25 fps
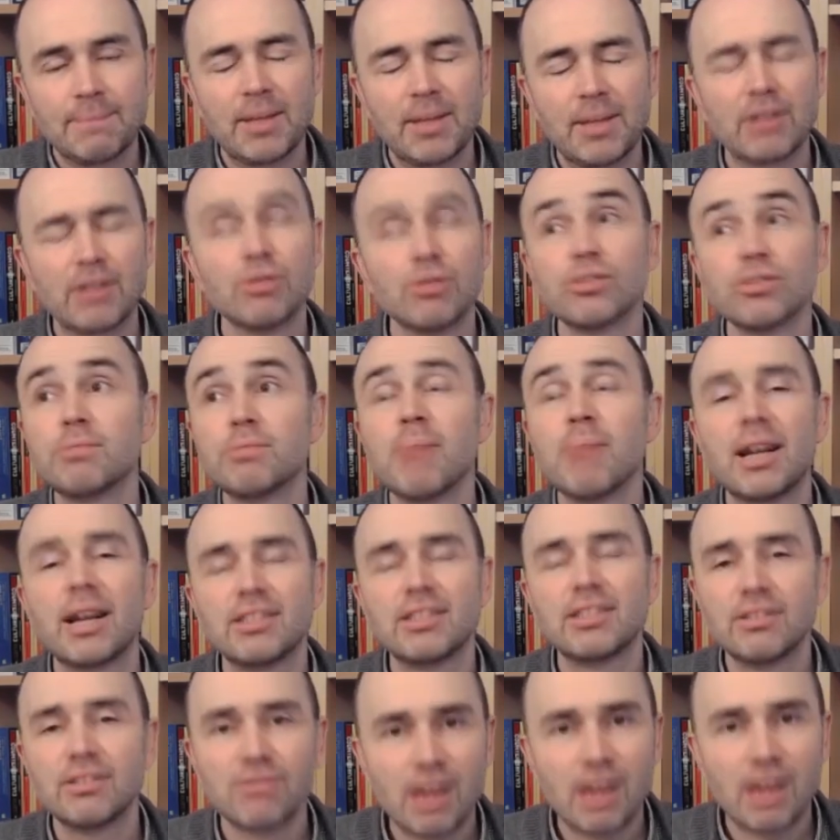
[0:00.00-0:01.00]
and caused
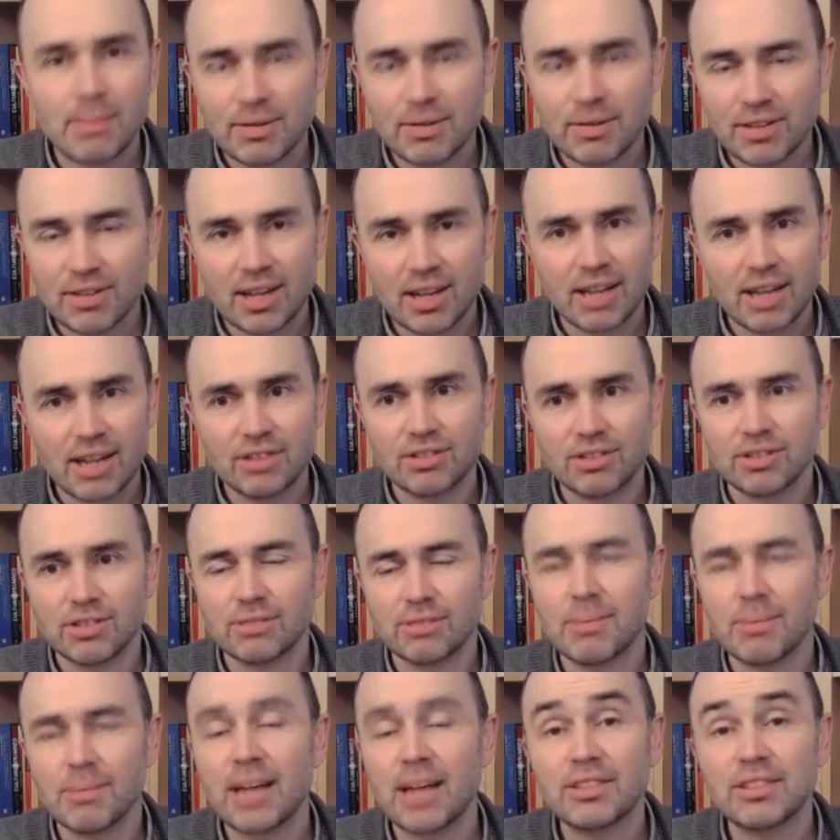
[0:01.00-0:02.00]
massive
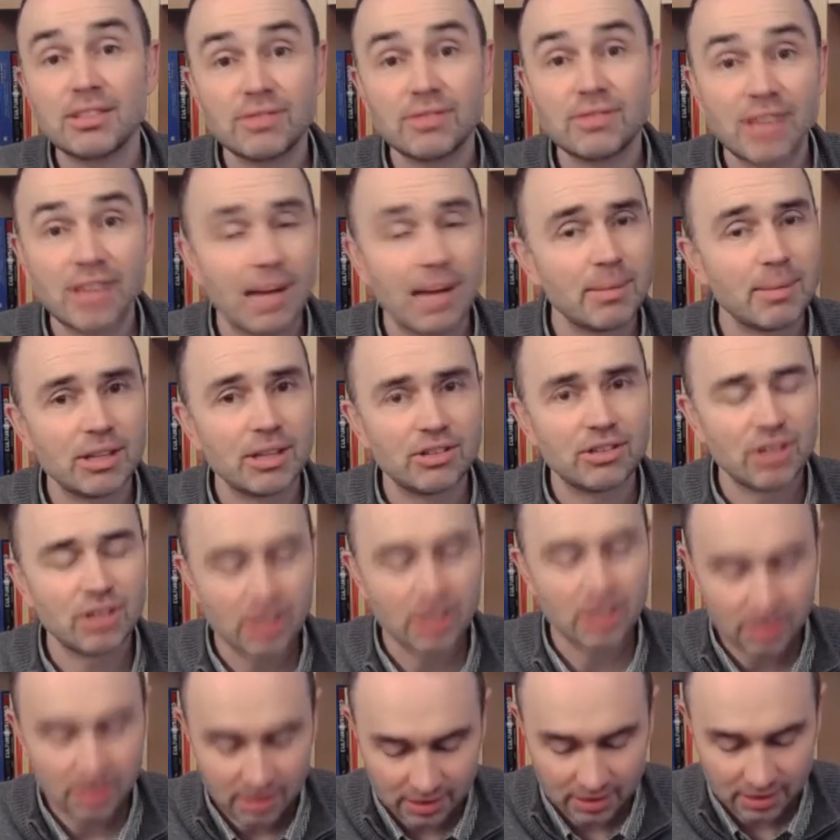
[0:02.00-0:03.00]
ramifications, massive damage,
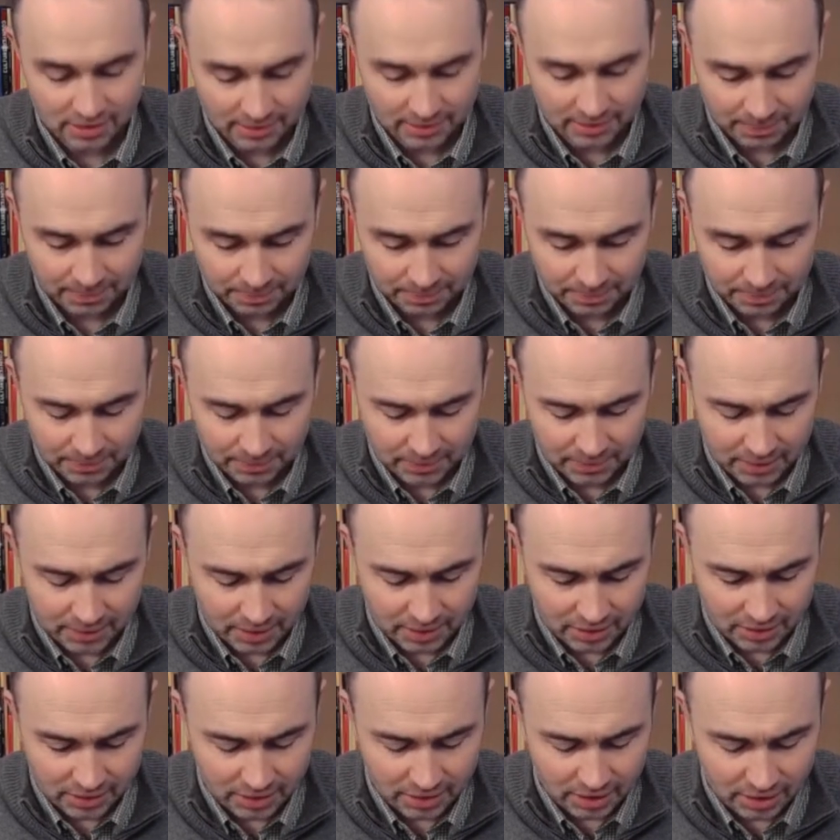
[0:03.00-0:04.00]
hurt
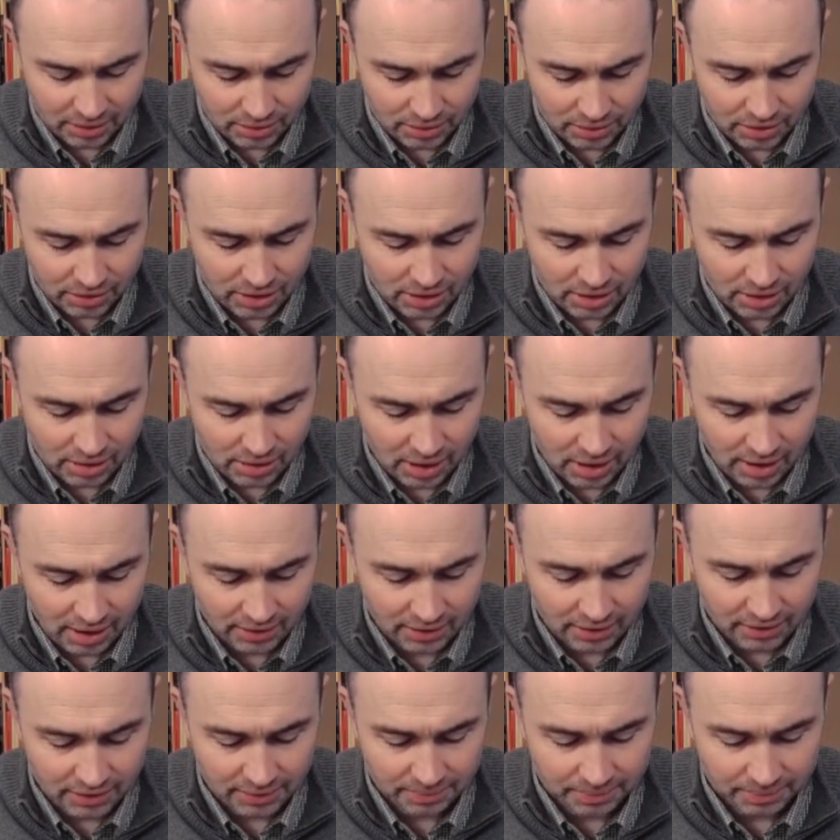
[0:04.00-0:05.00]
to those that you
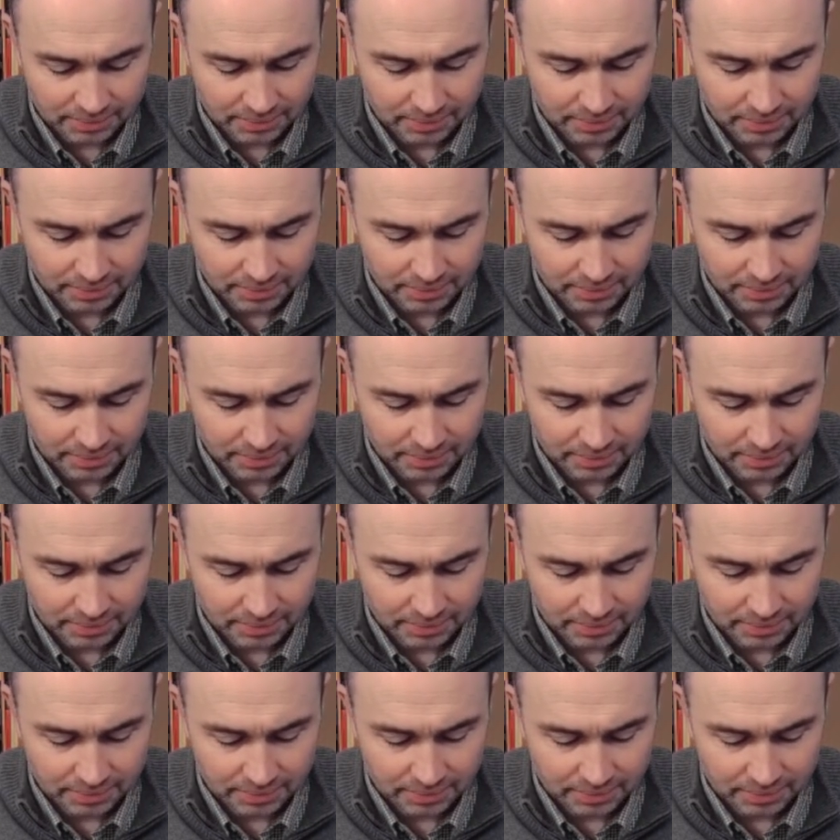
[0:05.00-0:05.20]
love.